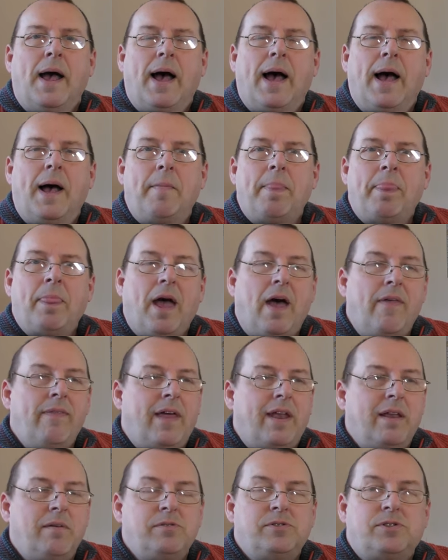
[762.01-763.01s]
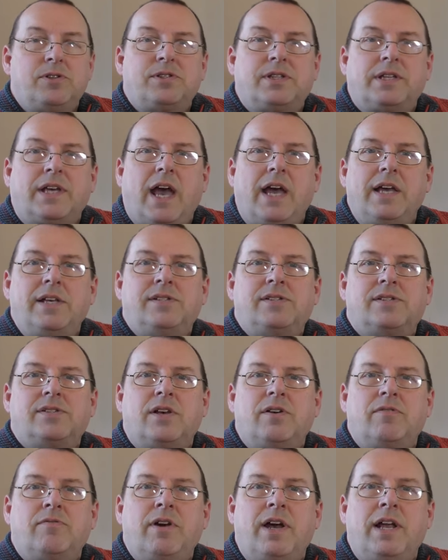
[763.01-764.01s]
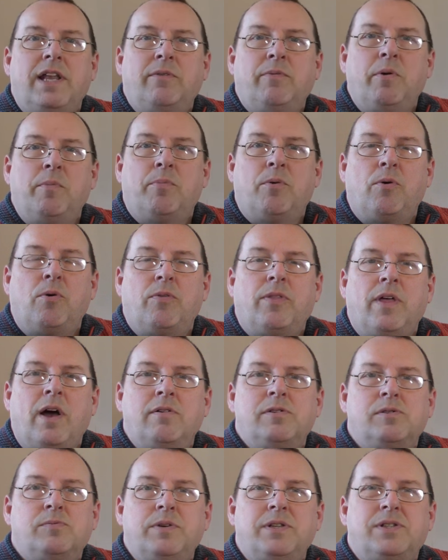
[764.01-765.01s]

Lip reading: And then it was just a case, really, we bought those.